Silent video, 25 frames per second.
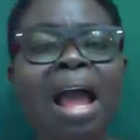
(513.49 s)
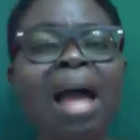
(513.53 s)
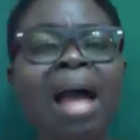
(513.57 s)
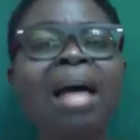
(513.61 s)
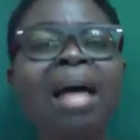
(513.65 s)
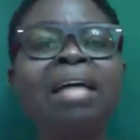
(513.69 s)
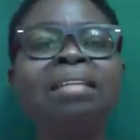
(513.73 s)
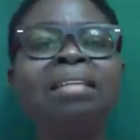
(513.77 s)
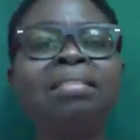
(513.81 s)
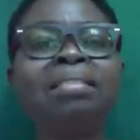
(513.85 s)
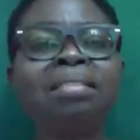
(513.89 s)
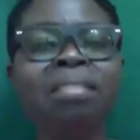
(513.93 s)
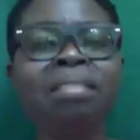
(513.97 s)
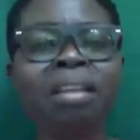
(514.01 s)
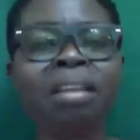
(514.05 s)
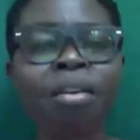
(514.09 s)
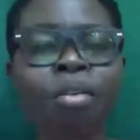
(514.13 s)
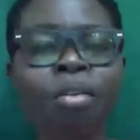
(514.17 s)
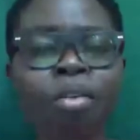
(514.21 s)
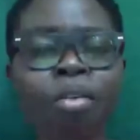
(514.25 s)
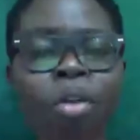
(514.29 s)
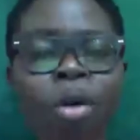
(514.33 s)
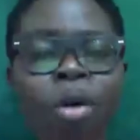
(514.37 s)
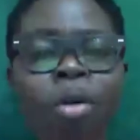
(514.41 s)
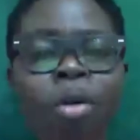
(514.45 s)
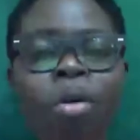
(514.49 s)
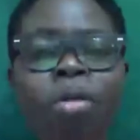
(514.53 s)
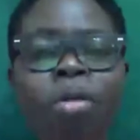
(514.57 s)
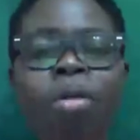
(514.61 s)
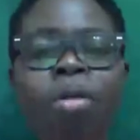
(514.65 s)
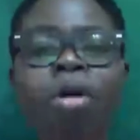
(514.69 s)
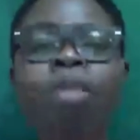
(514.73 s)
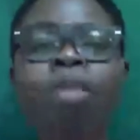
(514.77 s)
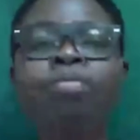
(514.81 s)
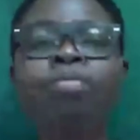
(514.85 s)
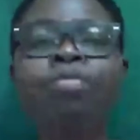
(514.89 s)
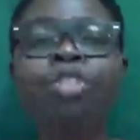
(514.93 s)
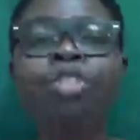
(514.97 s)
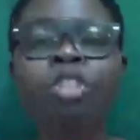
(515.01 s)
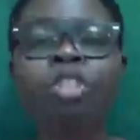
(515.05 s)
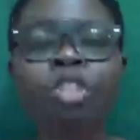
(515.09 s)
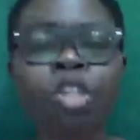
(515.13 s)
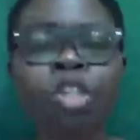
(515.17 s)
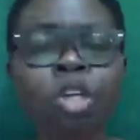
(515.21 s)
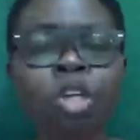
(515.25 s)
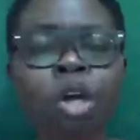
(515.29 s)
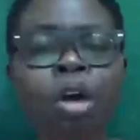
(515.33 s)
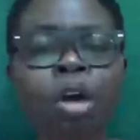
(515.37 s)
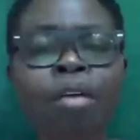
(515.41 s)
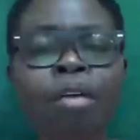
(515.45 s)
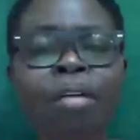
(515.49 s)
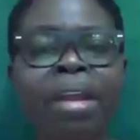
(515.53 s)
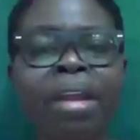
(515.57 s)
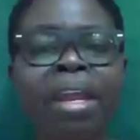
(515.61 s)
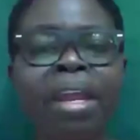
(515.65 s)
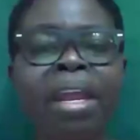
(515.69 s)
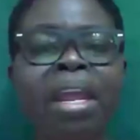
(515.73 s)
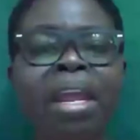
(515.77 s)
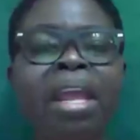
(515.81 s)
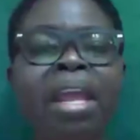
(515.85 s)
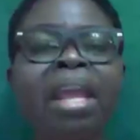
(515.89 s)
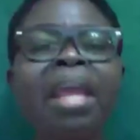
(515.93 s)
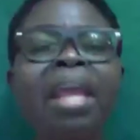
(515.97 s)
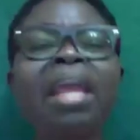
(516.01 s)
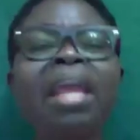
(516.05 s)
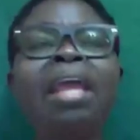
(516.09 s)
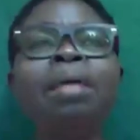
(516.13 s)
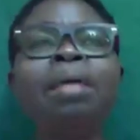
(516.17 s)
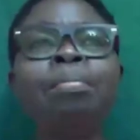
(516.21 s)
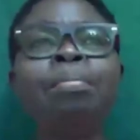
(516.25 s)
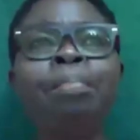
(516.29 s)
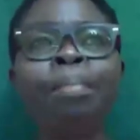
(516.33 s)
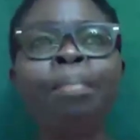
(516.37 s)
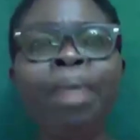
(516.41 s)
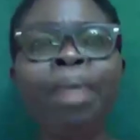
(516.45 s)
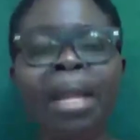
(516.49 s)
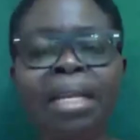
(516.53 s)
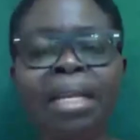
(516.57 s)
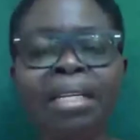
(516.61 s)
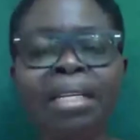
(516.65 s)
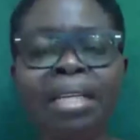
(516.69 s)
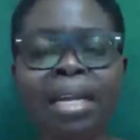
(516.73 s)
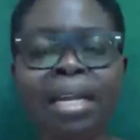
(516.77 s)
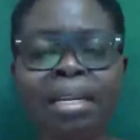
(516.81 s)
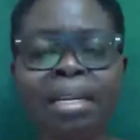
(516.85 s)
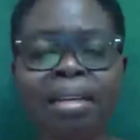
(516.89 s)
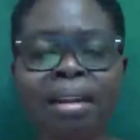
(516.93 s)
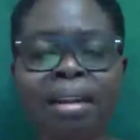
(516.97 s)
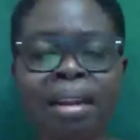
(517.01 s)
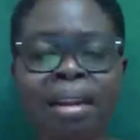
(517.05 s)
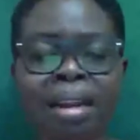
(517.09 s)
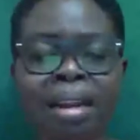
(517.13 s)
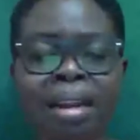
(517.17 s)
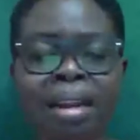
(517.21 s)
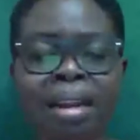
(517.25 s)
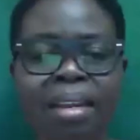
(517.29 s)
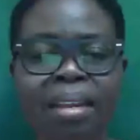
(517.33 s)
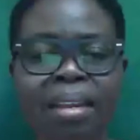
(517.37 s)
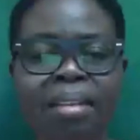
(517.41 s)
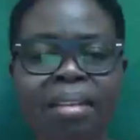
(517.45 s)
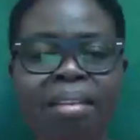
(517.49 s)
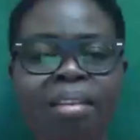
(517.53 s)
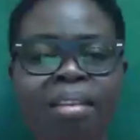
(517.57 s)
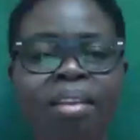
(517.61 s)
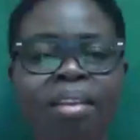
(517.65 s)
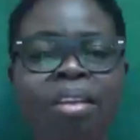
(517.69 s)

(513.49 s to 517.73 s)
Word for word: and the role of theory in blended learning.